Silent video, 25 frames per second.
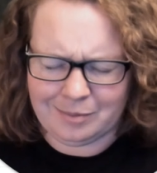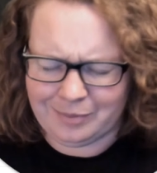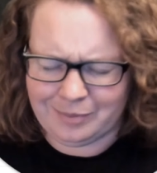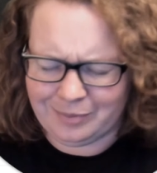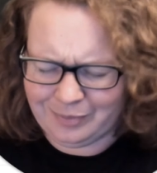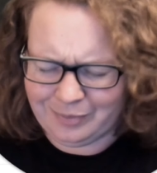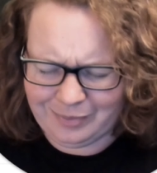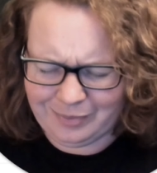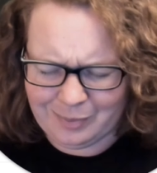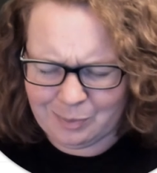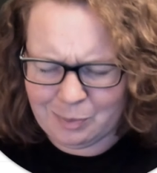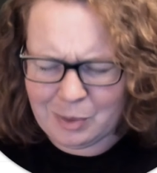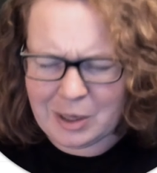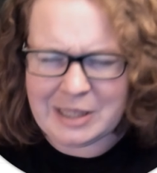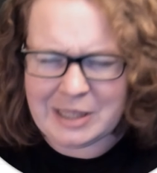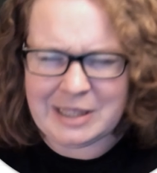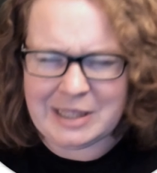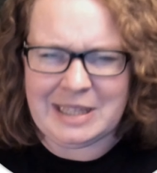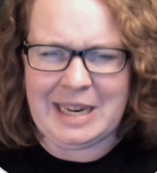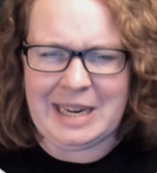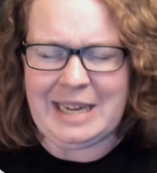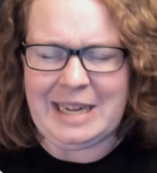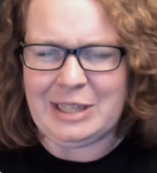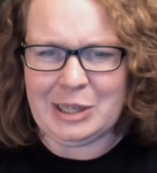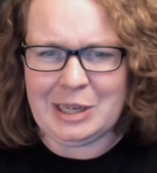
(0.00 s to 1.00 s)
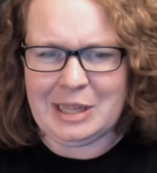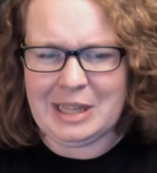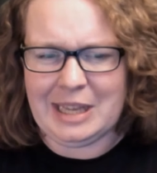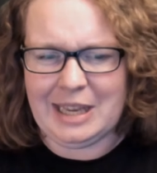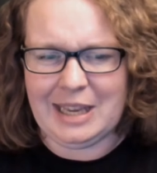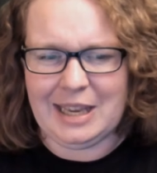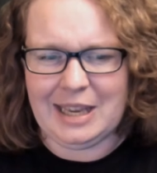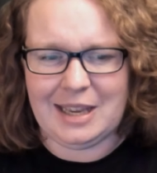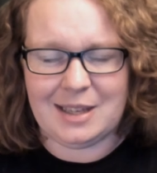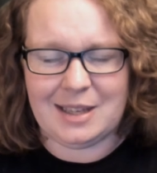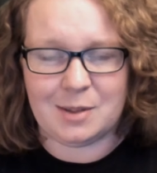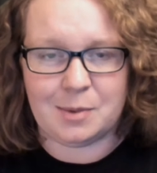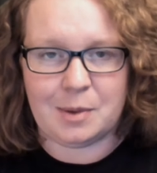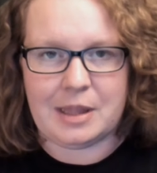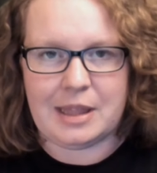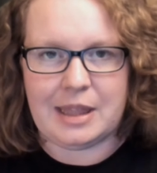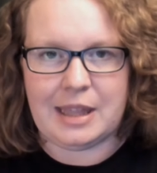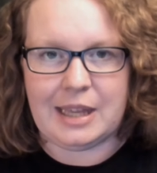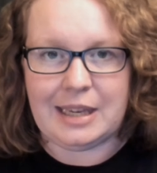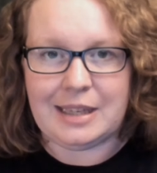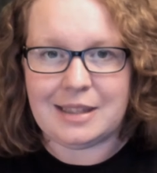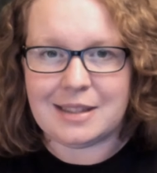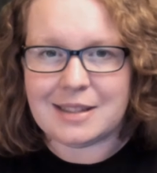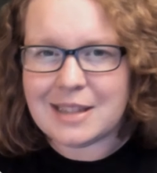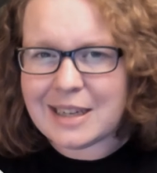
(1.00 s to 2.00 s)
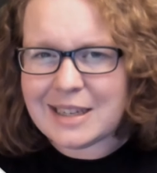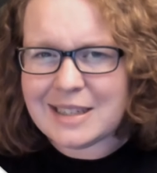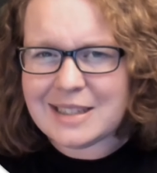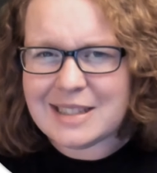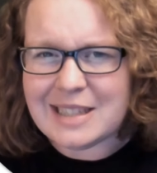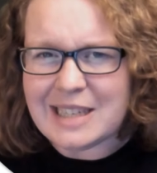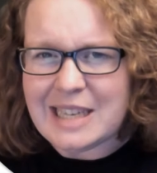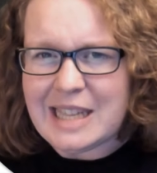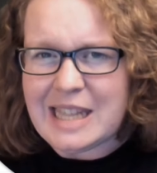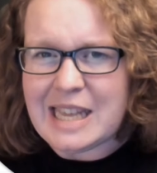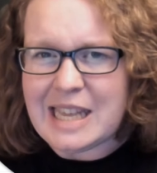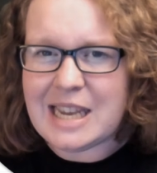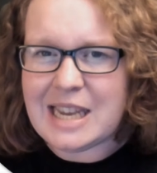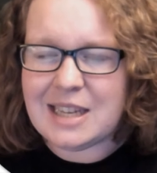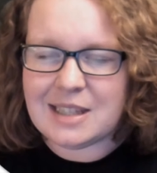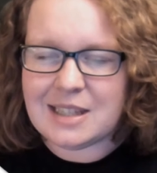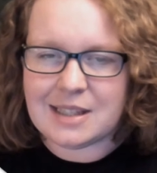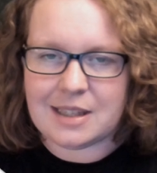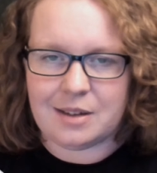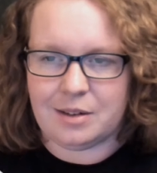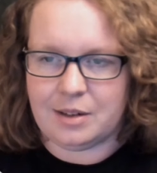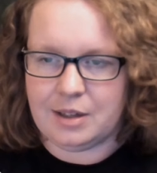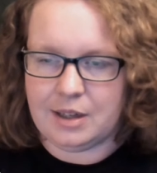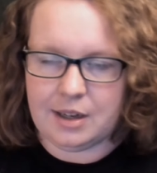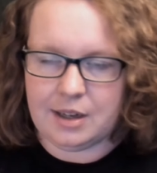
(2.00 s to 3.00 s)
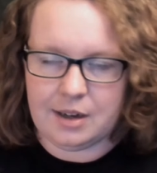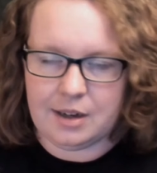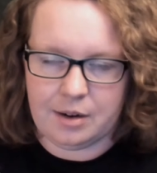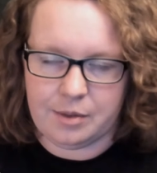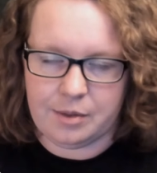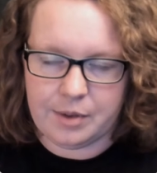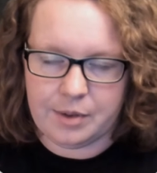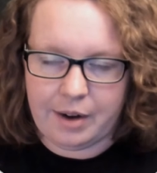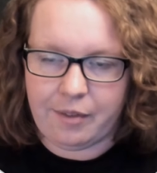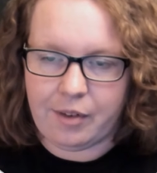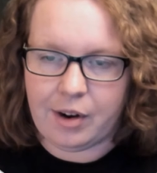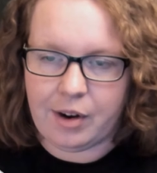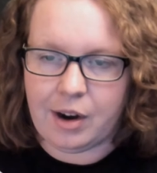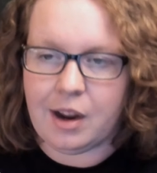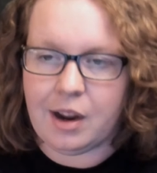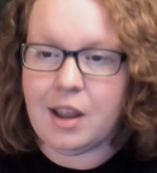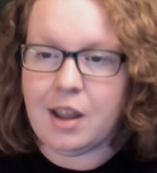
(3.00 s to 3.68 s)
presentation thingies with like slides and things and, whatever.